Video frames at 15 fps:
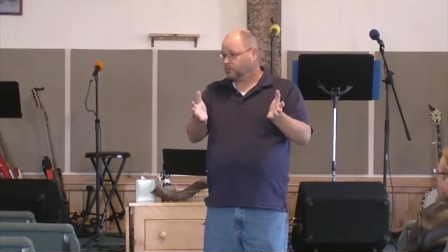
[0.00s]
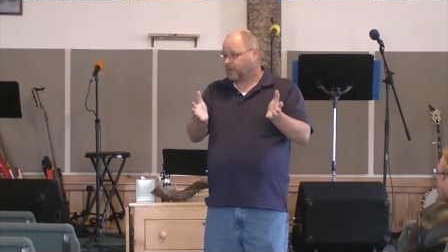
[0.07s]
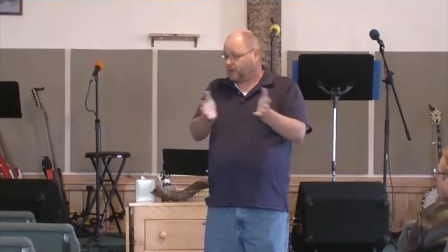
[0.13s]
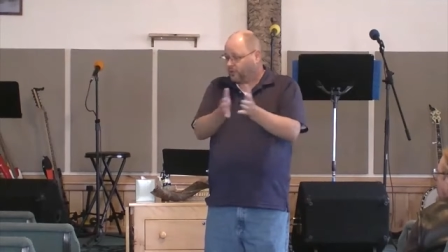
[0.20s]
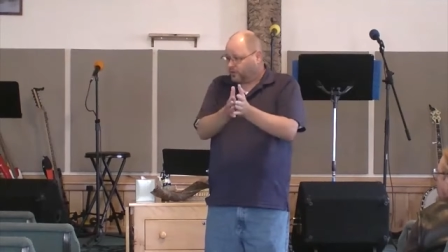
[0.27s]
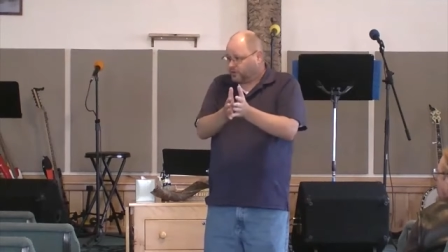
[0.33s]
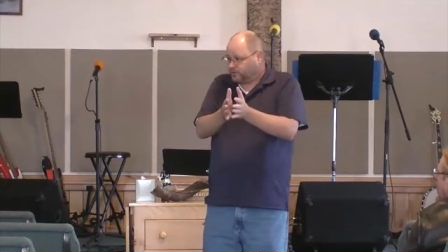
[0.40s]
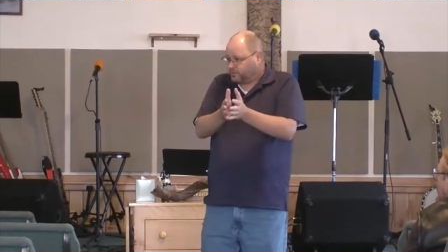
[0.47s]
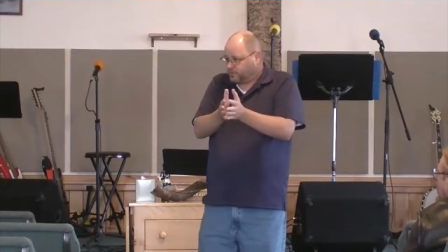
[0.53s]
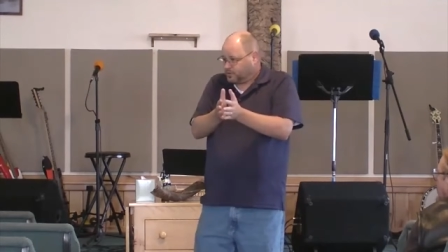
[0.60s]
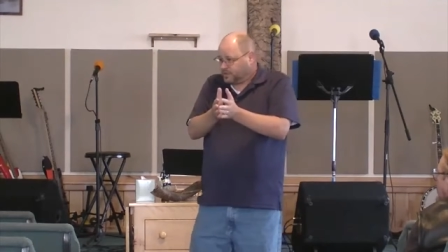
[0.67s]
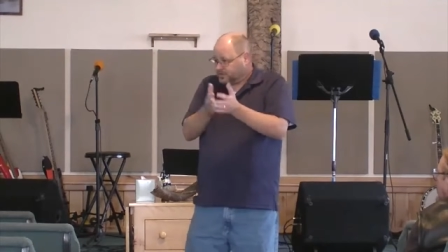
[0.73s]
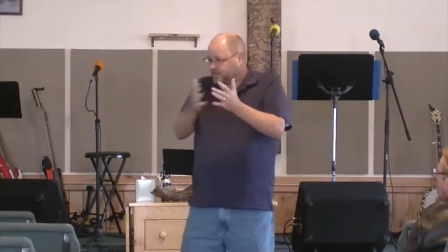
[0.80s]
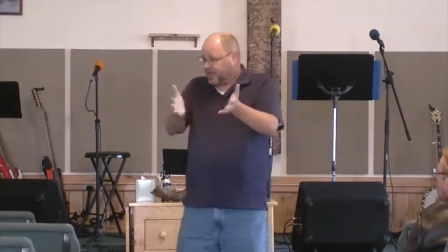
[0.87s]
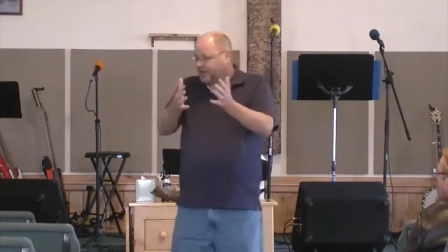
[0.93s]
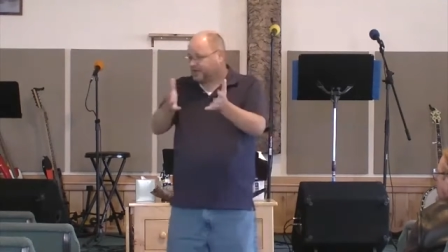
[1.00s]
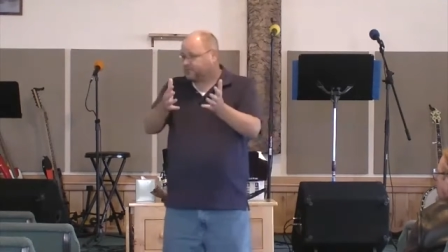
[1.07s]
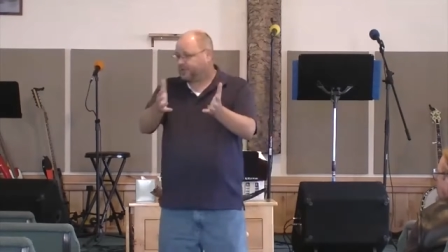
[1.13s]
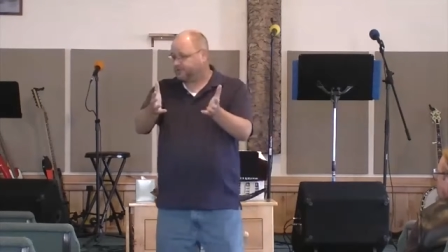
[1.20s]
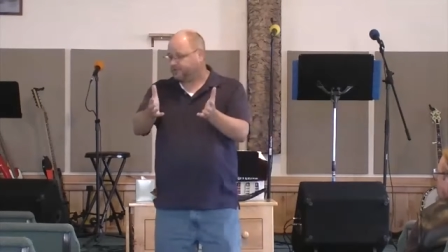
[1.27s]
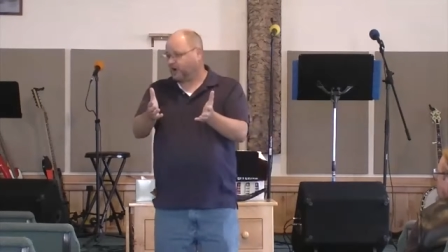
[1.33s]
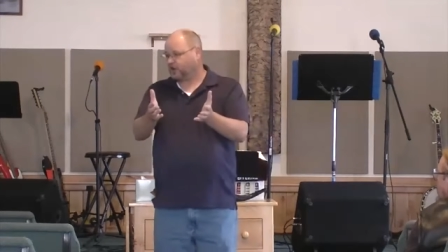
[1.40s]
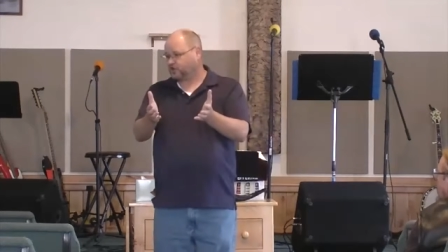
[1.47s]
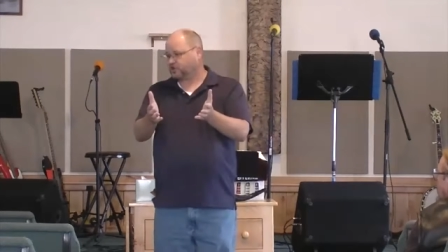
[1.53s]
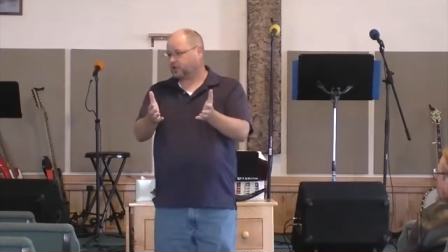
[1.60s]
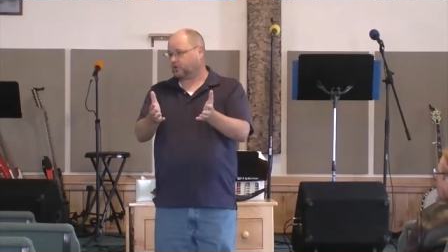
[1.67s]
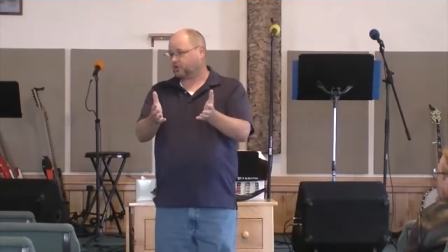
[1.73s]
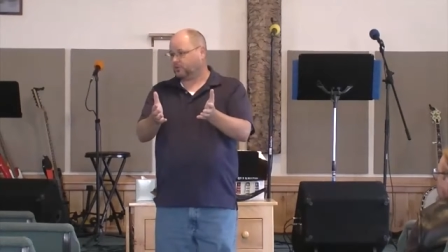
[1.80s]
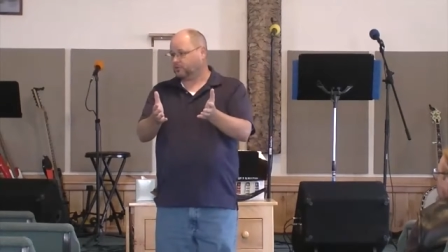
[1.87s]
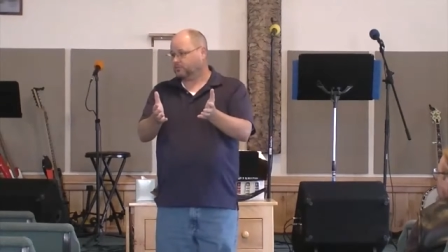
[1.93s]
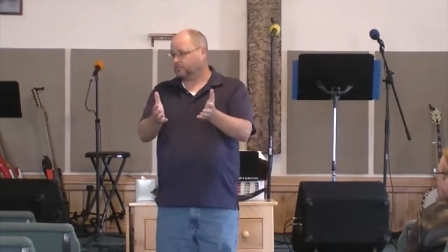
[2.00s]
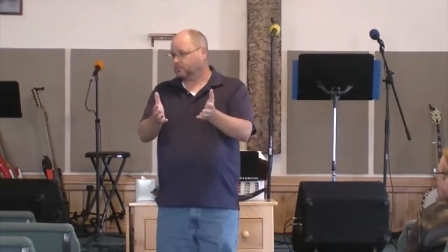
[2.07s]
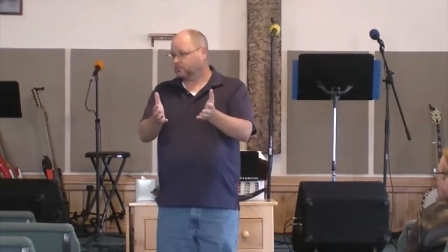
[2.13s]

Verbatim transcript: They were designed to be functional.